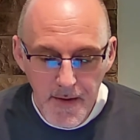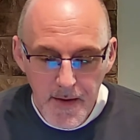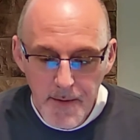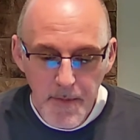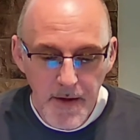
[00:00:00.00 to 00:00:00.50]

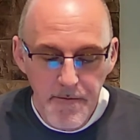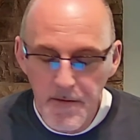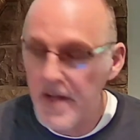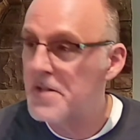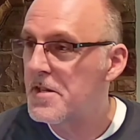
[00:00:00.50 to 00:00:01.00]
My
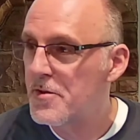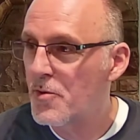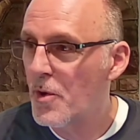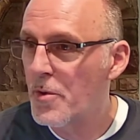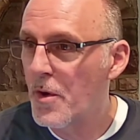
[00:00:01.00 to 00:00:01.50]
flesh has
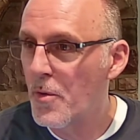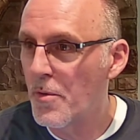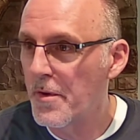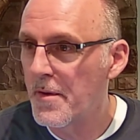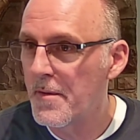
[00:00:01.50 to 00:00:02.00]
grown
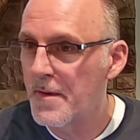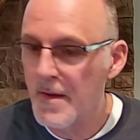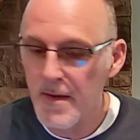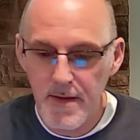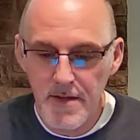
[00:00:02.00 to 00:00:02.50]
old.
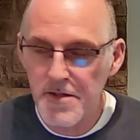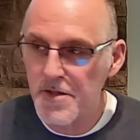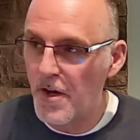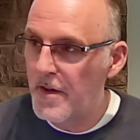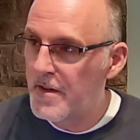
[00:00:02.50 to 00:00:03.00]
He
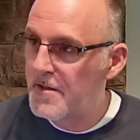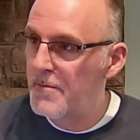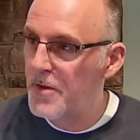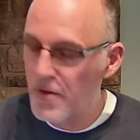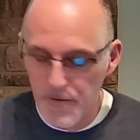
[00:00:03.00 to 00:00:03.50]
saw the
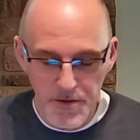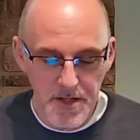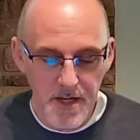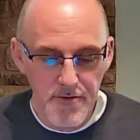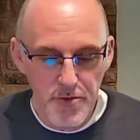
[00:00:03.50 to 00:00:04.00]
beautiful
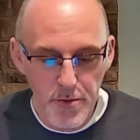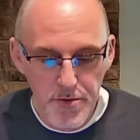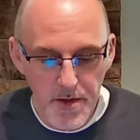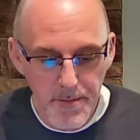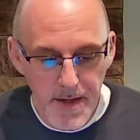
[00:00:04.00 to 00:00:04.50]
city of
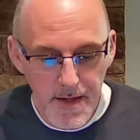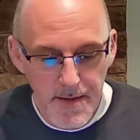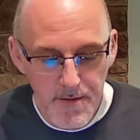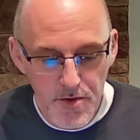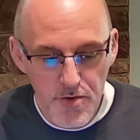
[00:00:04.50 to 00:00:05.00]
Jerusalem being
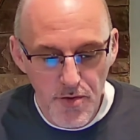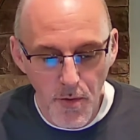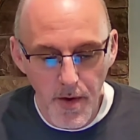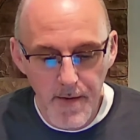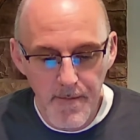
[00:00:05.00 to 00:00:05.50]

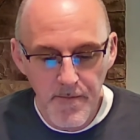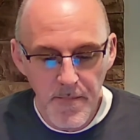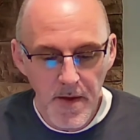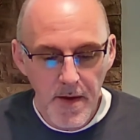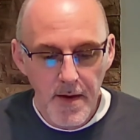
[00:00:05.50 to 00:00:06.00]
destroyed.
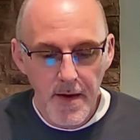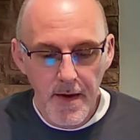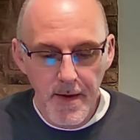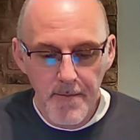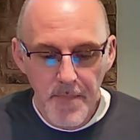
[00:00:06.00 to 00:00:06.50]

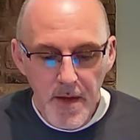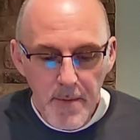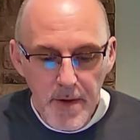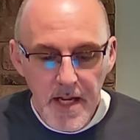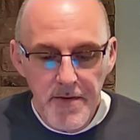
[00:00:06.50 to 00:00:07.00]

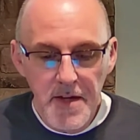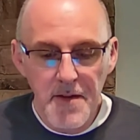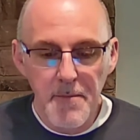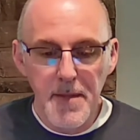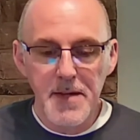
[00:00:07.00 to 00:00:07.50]
But even in
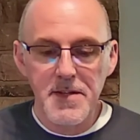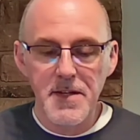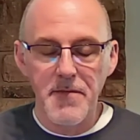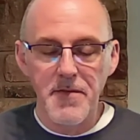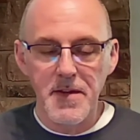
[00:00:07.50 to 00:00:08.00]
the midst
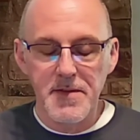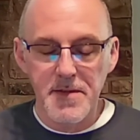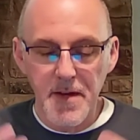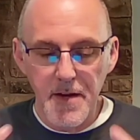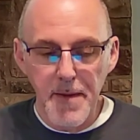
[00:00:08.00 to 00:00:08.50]
of this
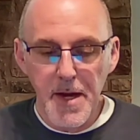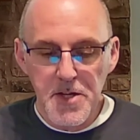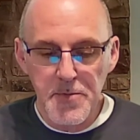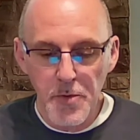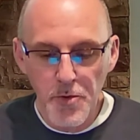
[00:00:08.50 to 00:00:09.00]

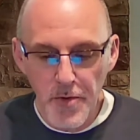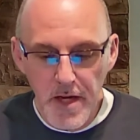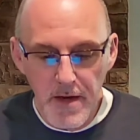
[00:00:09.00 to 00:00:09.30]
unimaginable grief,